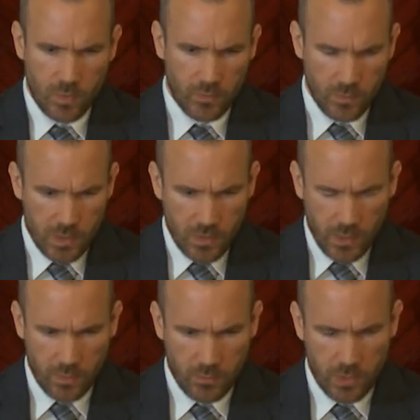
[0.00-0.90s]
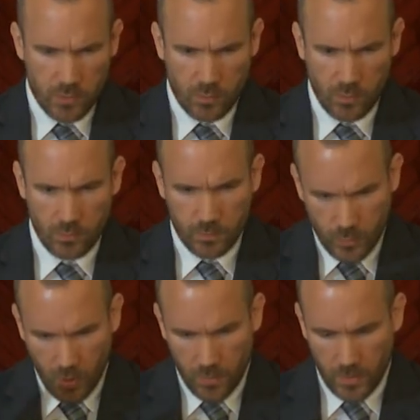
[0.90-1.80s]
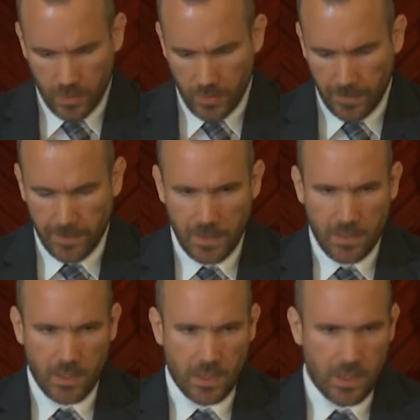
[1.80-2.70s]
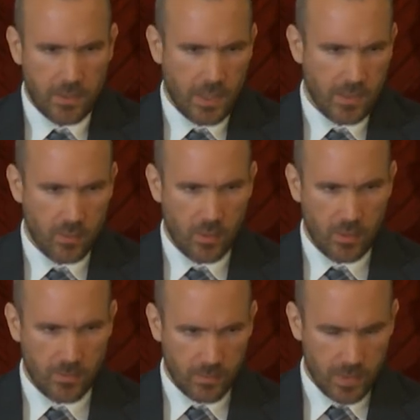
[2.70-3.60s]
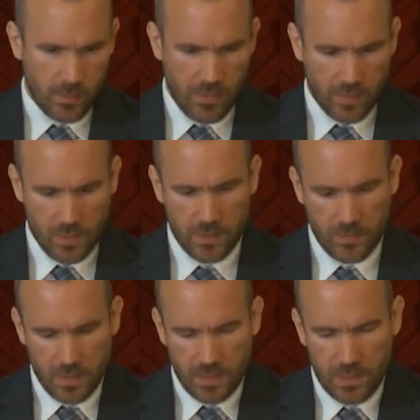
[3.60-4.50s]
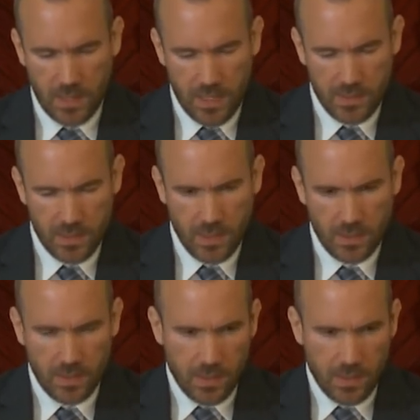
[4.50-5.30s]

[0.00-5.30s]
of the Masonic ritual proper, and I saw some evidence of this last night,